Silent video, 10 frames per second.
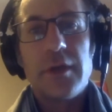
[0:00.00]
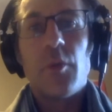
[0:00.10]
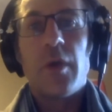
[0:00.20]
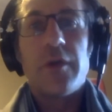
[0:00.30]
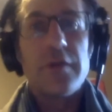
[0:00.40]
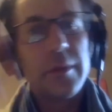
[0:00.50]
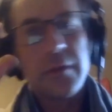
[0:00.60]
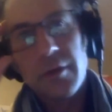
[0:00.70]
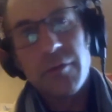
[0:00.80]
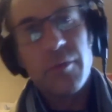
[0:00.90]
watching
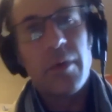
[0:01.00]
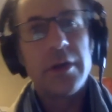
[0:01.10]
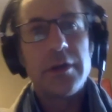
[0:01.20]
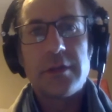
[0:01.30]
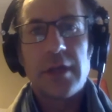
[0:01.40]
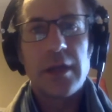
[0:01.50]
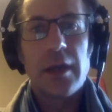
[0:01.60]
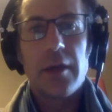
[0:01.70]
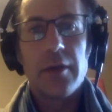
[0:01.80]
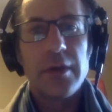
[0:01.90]
myself wanting to check
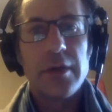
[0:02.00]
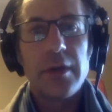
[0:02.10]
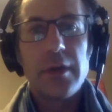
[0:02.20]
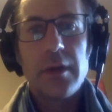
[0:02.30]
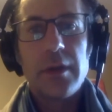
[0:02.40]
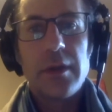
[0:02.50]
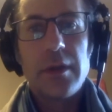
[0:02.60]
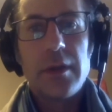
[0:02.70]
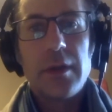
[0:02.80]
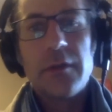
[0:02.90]
out,
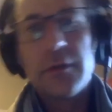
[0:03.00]
just